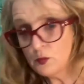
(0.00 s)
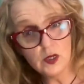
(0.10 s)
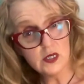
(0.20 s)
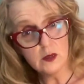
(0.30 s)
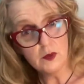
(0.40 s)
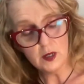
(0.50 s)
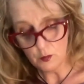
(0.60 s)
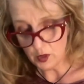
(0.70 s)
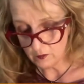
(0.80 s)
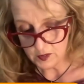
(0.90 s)
somebody
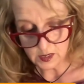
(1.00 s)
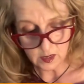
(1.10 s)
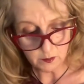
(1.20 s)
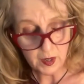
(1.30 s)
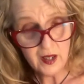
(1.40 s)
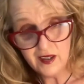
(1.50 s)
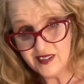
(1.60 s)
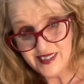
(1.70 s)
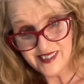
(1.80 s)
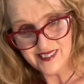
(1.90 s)
breakfast in bed,
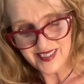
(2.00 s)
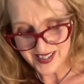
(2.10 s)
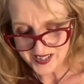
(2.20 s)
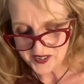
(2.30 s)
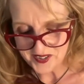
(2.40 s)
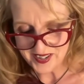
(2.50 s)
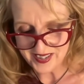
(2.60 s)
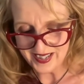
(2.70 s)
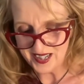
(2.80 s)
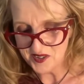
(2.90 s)
that sort of thing.